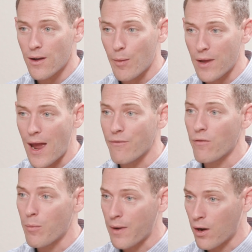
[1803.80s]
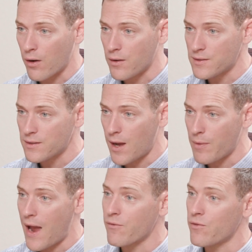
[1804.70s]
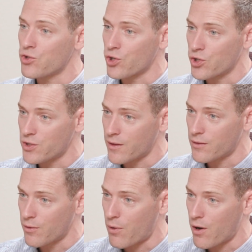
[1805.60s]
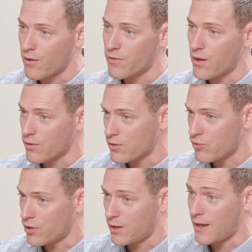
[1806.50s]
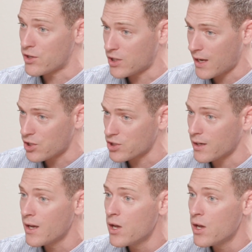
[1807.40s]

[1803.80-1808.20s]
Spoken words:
on behalf of the parents, on behalf of the church that they're part of, the other community, education,